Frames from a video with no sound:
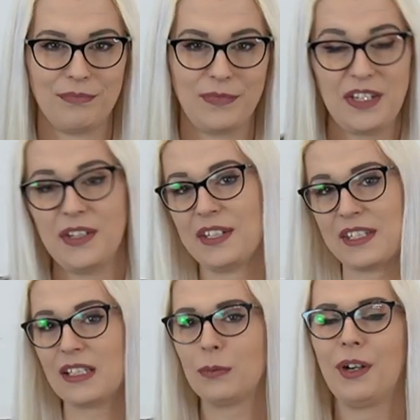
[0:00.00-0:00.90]
then you can
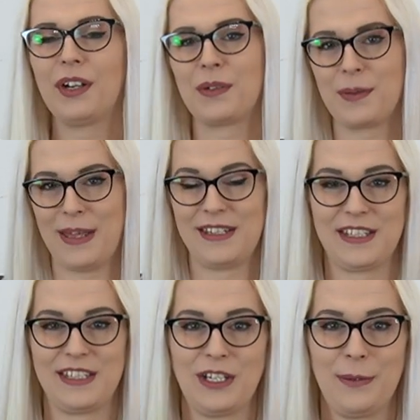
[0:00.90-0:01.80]
still work with a pen
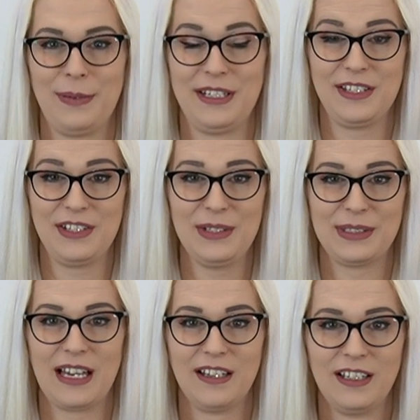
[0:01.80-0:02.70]
testing company to do
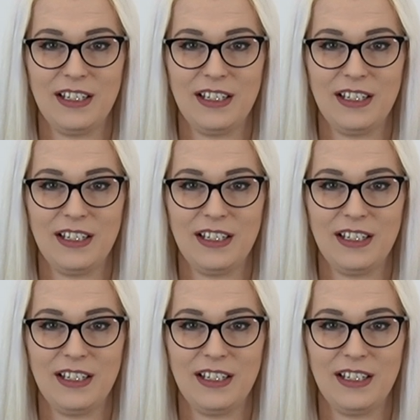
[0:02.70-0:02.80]
that.